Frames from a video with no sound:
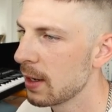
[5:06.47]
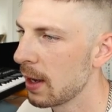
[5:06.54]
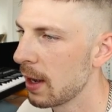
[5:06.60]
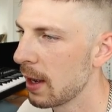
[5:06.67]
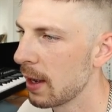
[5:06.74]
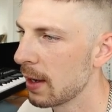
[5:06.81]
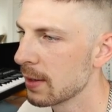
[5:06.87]

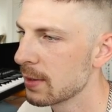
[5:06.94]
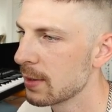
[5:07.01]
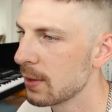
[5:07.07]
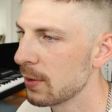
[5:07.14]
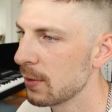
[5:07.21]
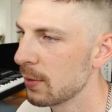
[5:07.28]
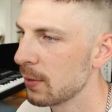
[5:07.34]

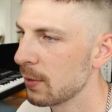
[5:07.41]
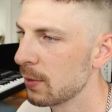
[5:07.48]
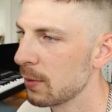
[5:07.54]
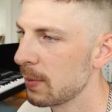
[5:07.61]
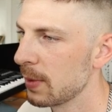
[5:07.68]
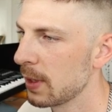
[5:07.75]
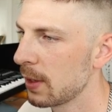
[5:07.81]

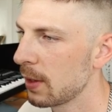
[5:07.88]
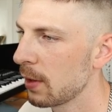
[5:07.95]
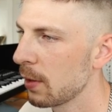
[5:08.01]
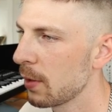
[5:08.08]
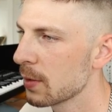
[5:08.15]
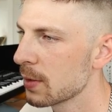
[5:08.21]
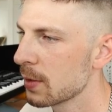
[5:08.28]
to be
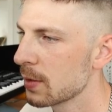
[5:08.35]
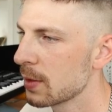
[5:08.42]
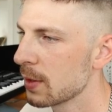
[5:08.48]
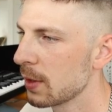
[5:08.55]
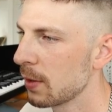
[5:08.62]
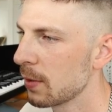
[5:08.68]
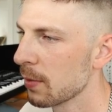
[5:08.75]
closer
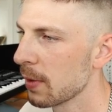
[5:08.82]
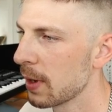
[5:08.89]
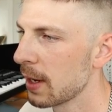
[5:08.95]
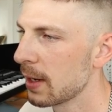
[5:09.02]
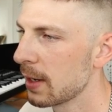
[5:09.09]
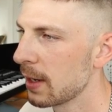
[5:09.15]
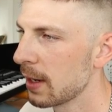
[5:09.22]
to the
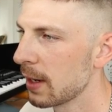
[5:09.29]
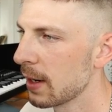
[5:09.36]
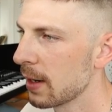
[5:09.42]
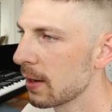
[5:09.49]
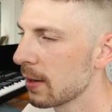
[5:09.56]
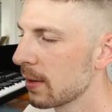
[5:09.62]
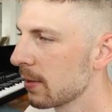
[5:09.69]
grid
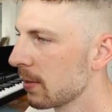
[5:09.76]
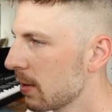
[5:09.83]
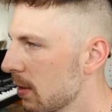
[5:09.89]
here.